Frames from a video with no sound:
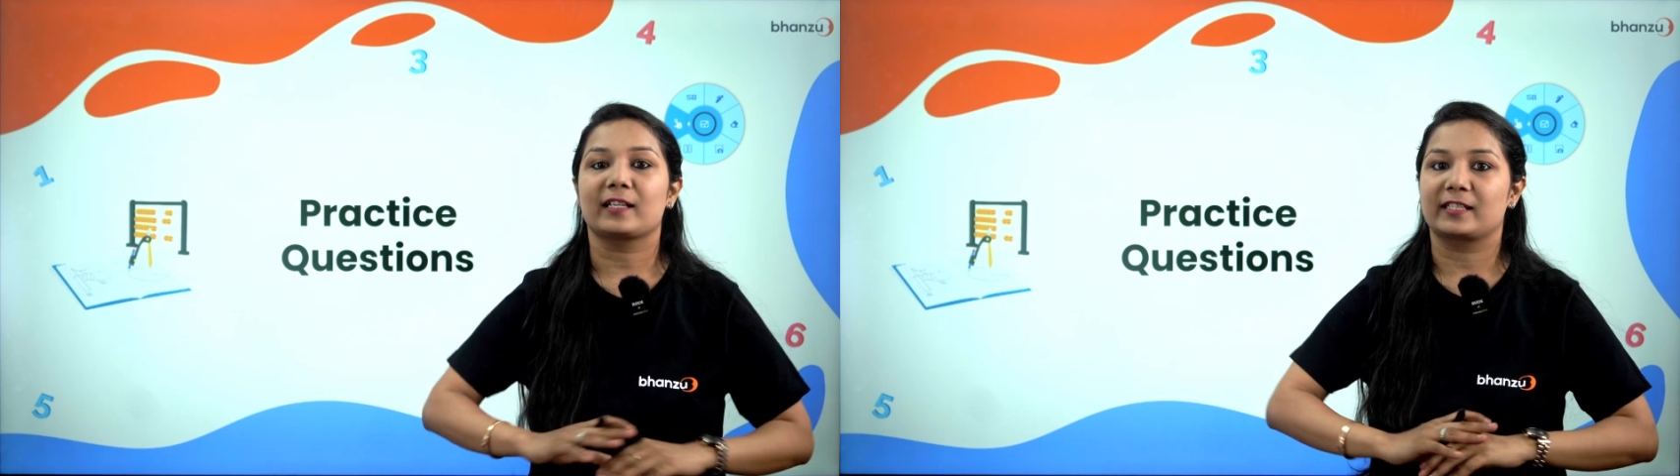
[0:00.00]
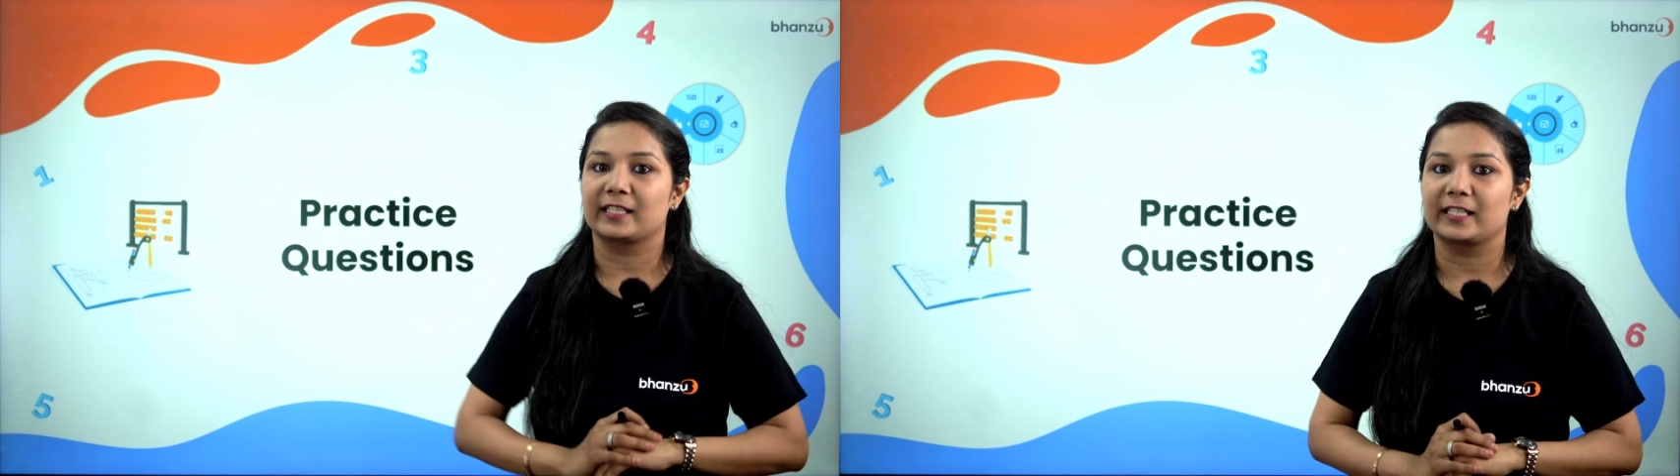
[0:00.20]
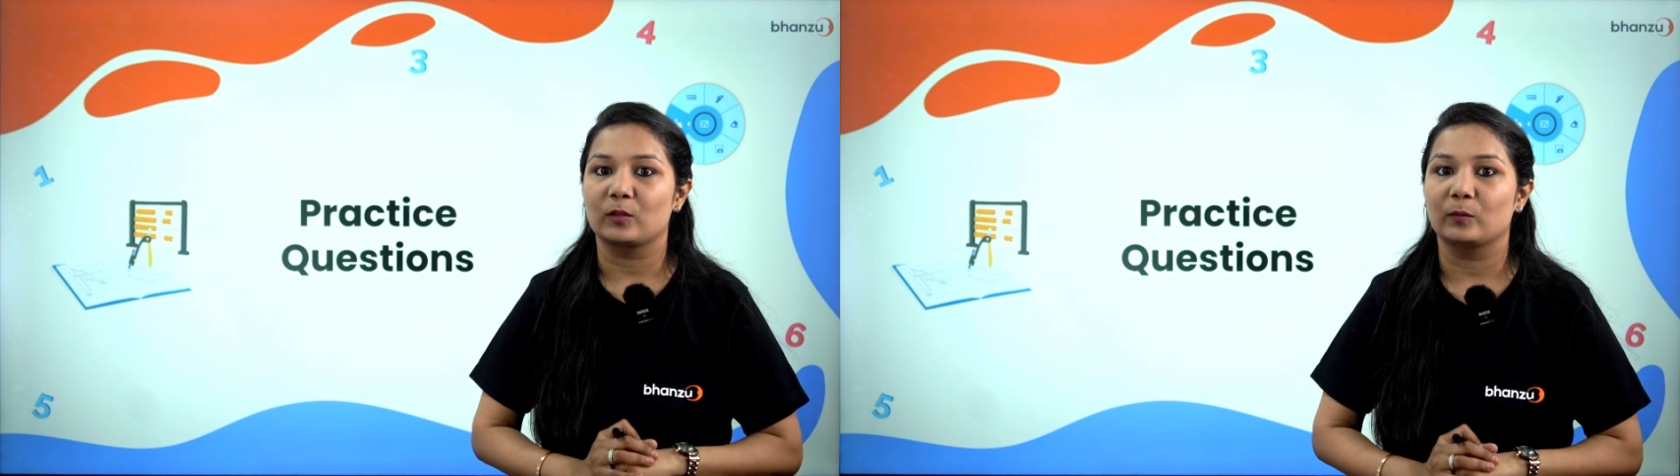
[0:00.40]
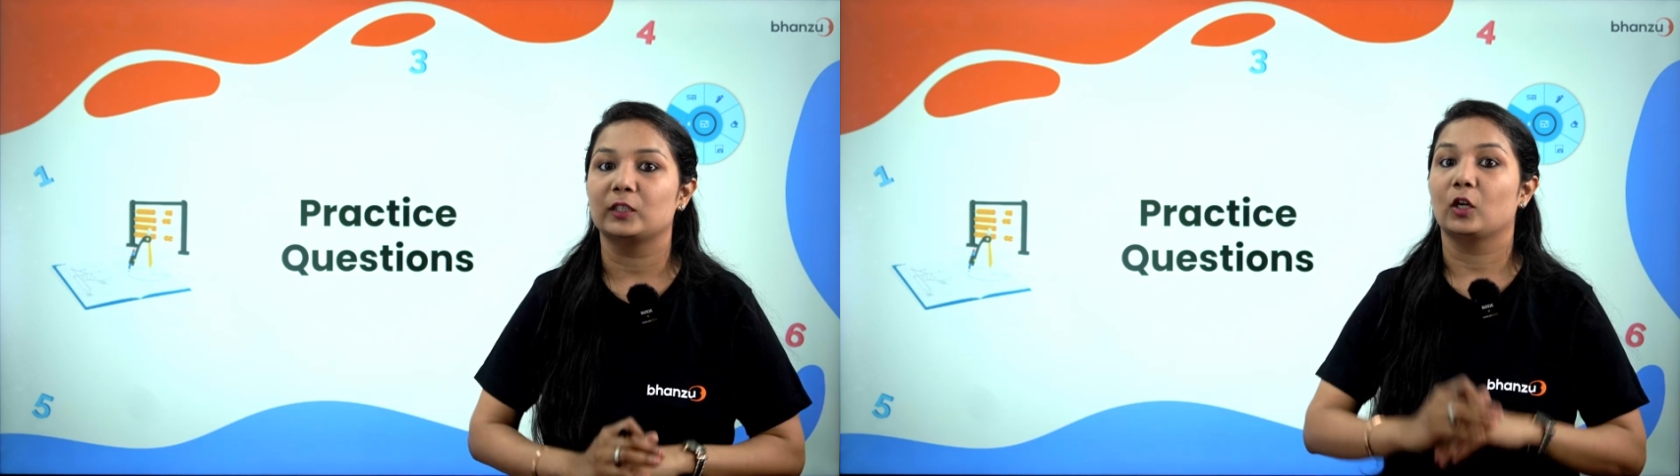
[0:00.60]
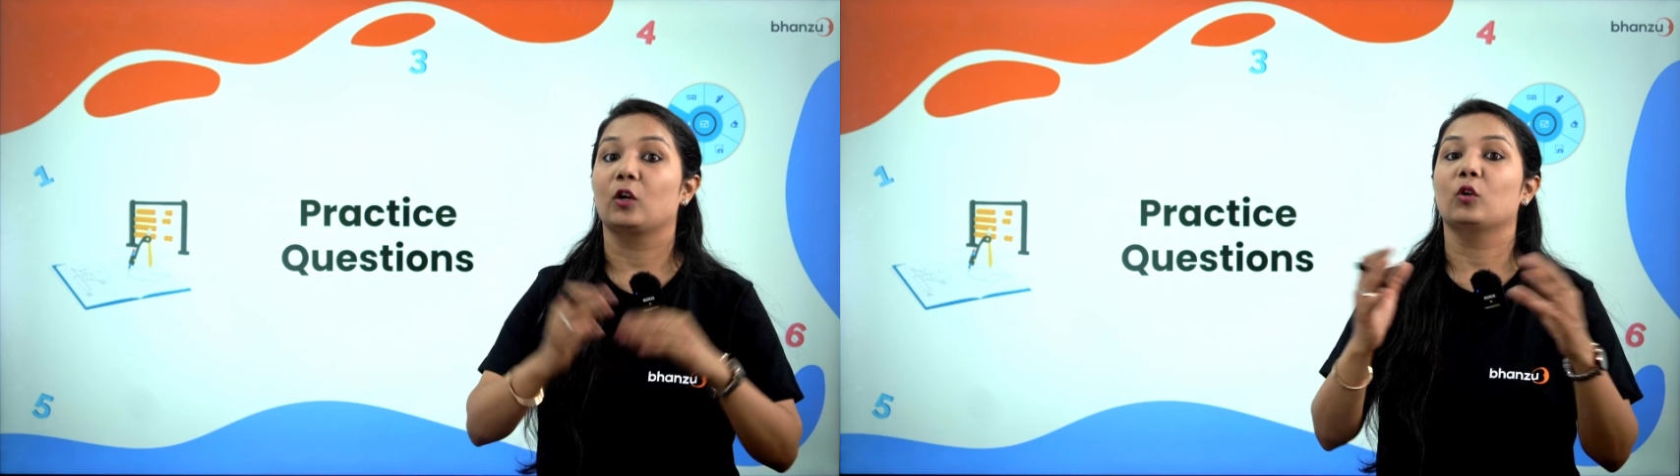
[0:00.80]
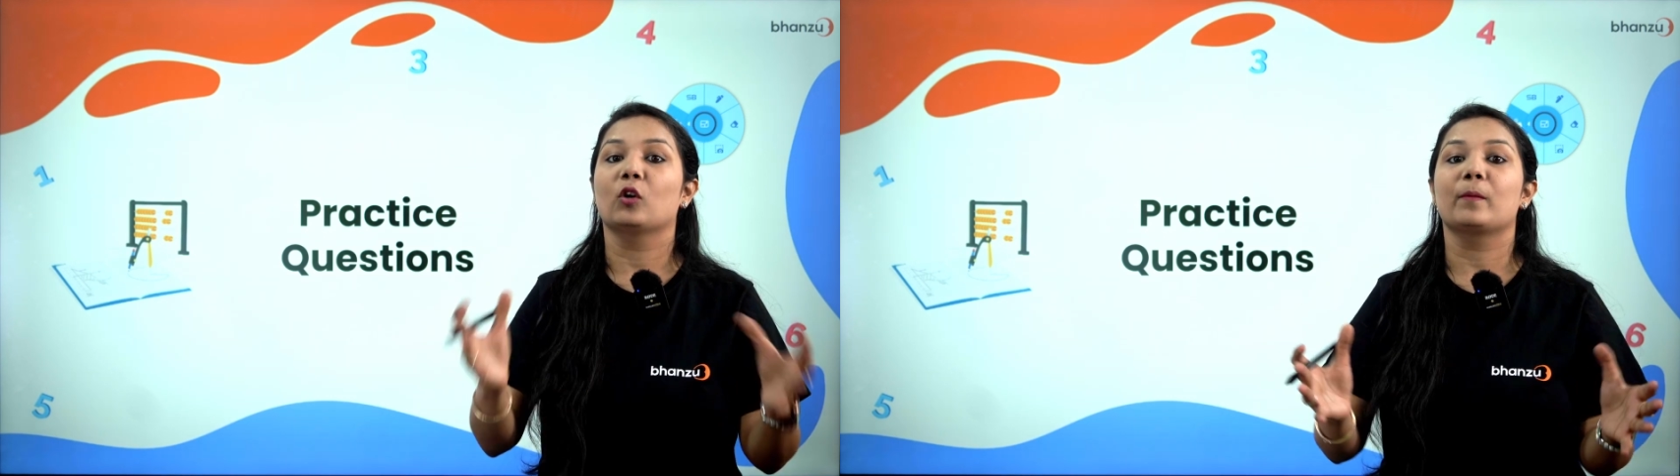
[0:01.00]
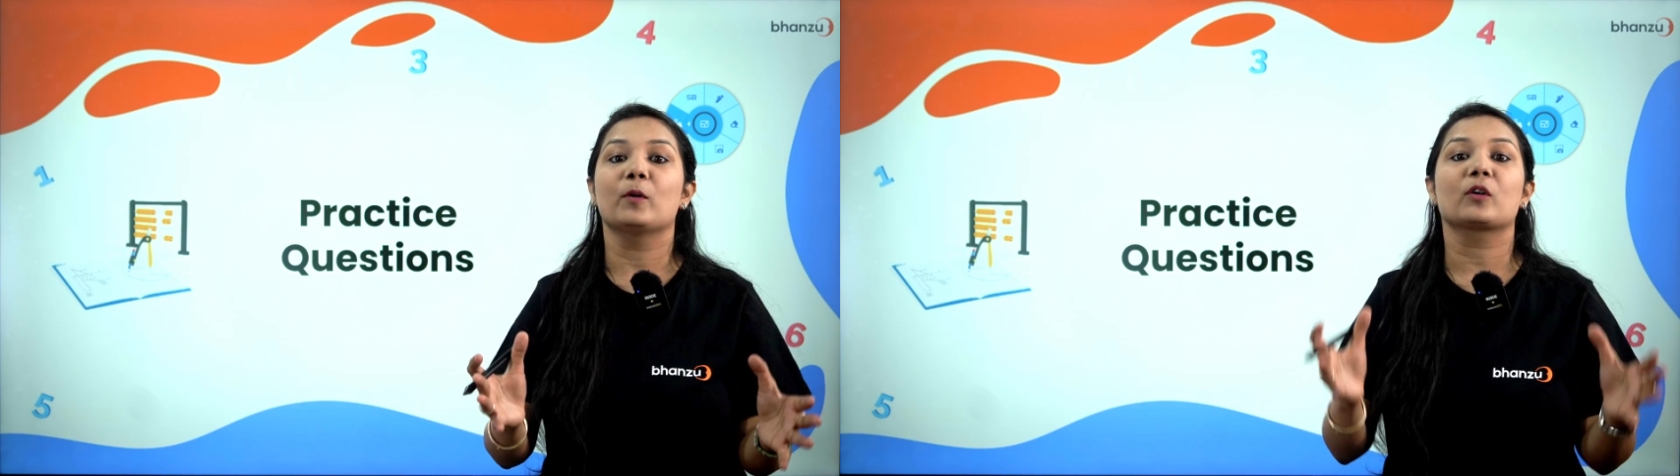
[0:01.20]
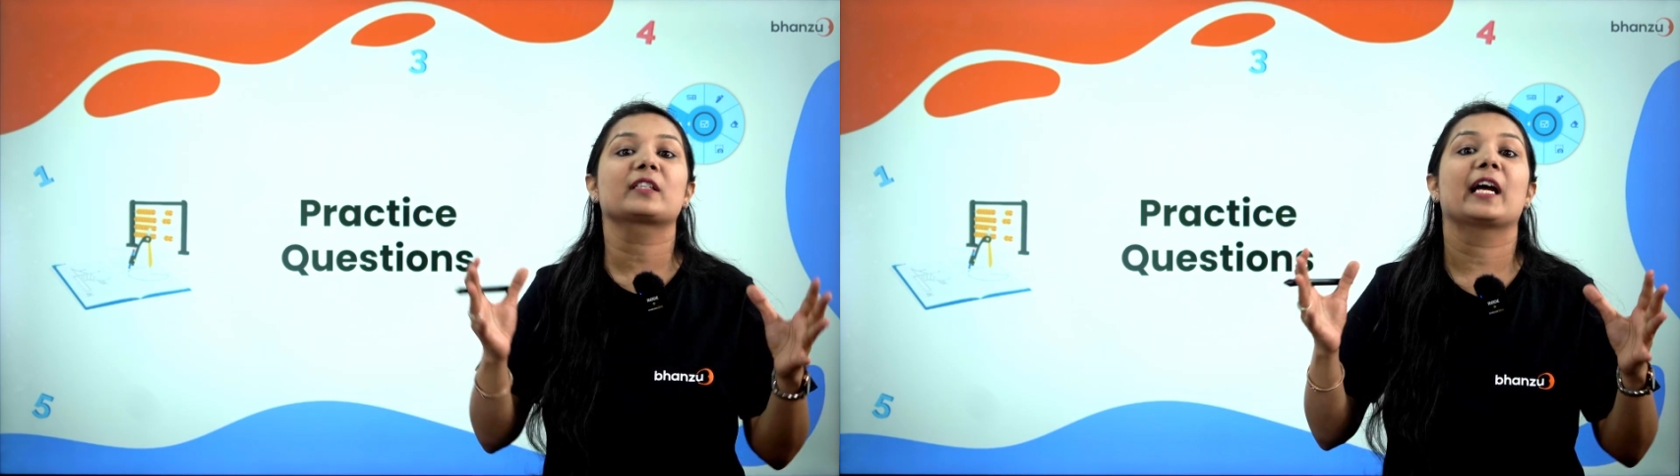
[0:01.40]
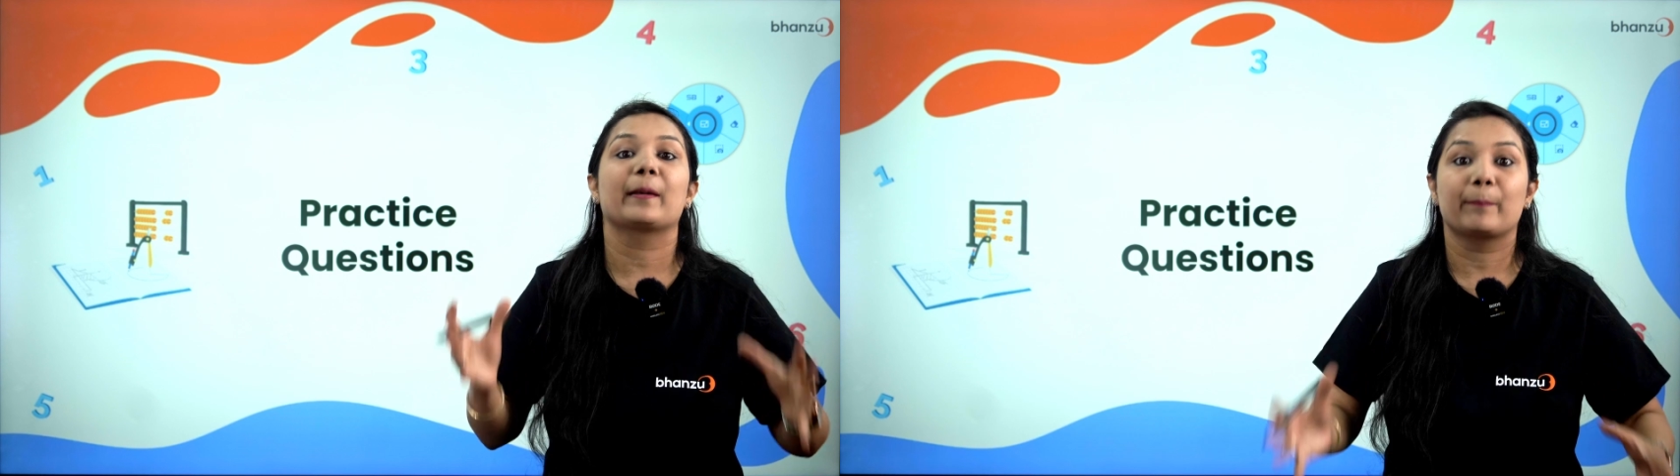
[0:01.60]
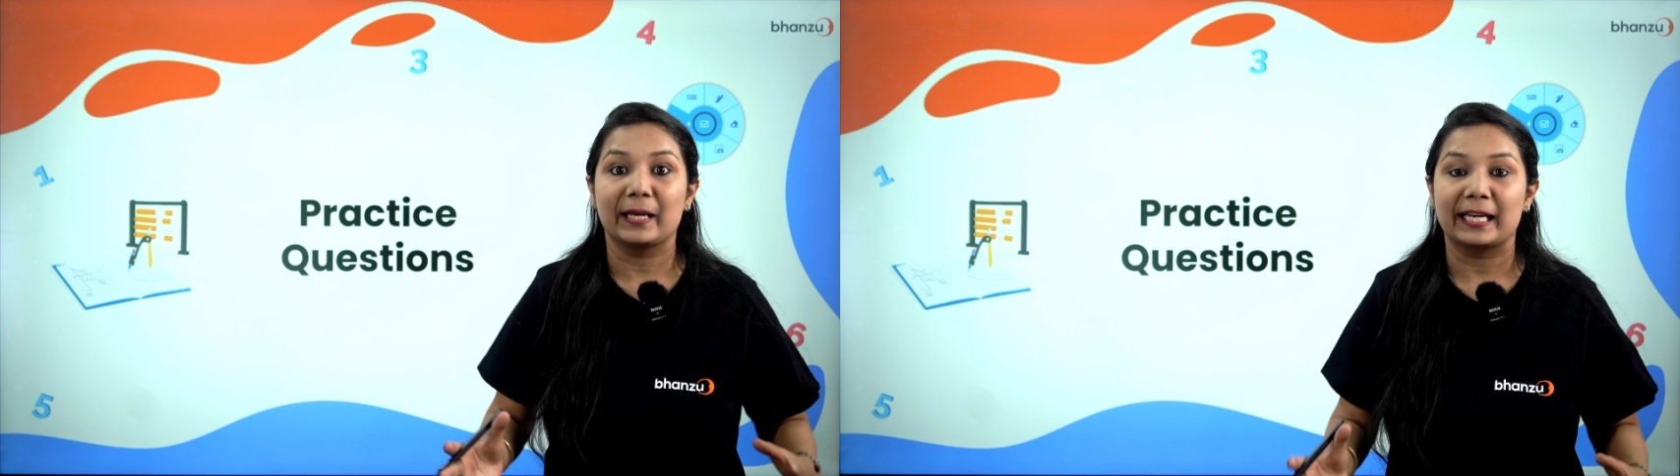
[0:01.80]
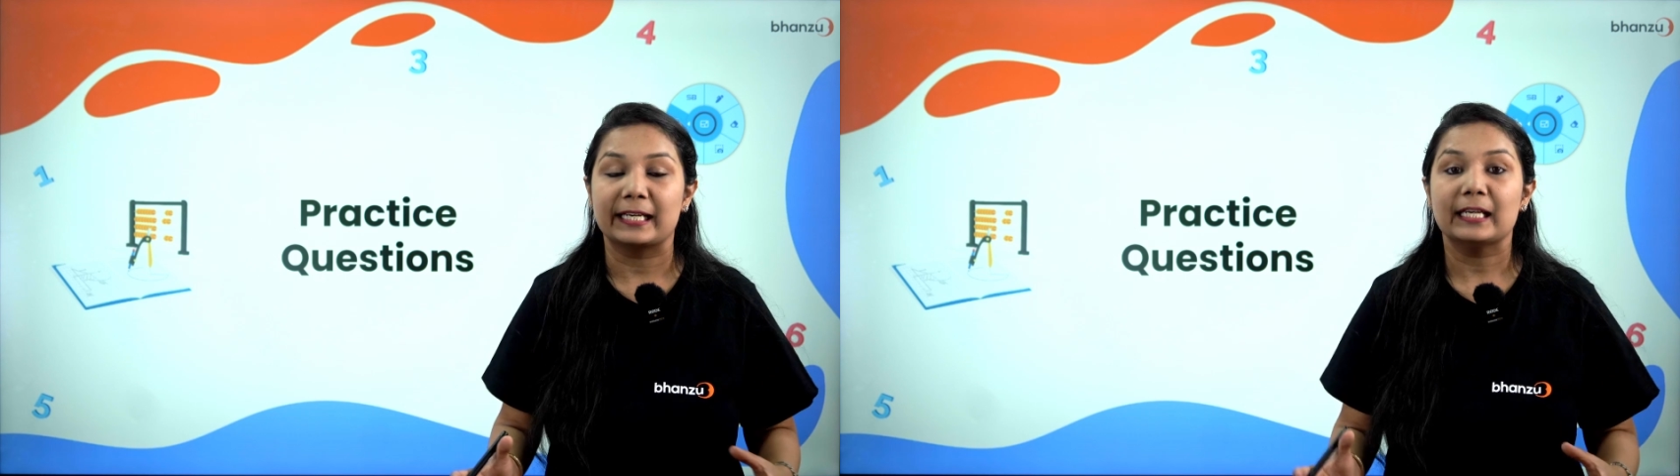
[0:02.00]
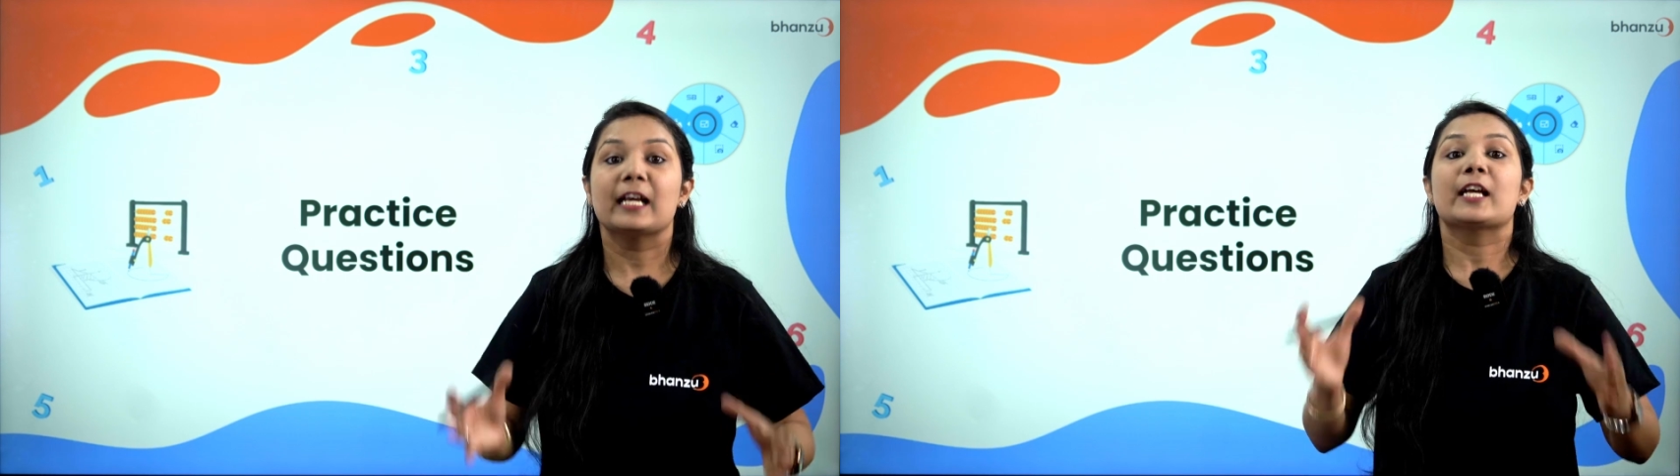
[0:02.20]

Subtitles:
sitting with your notebooks and pen.